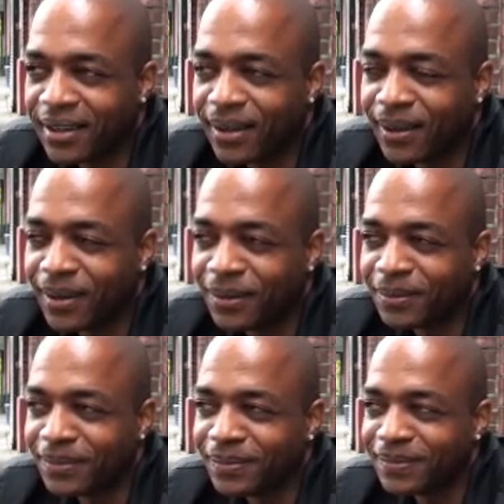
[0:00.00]

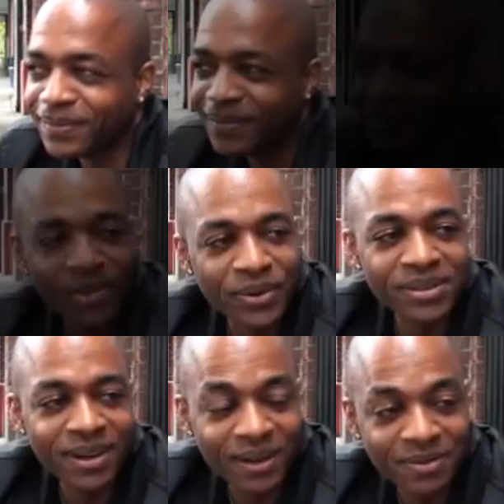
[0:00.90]
I think
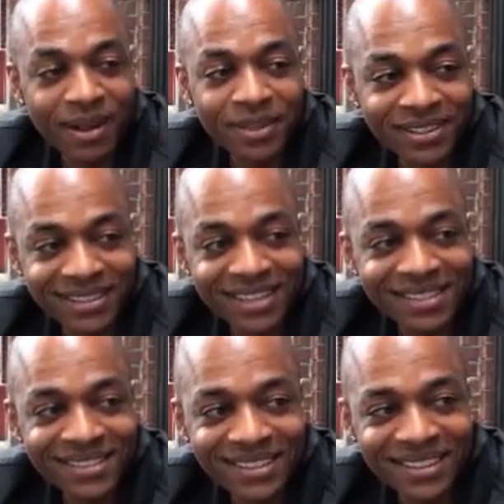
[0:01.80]
Tony Stark's probably
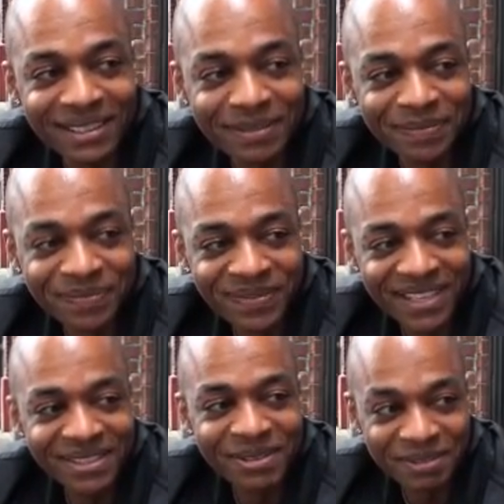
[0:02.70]
has
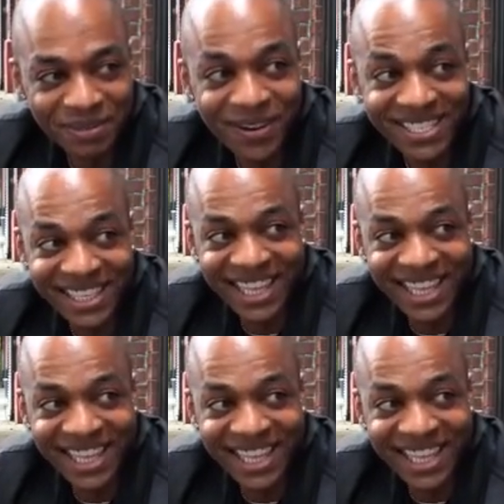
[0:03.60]
done some crazy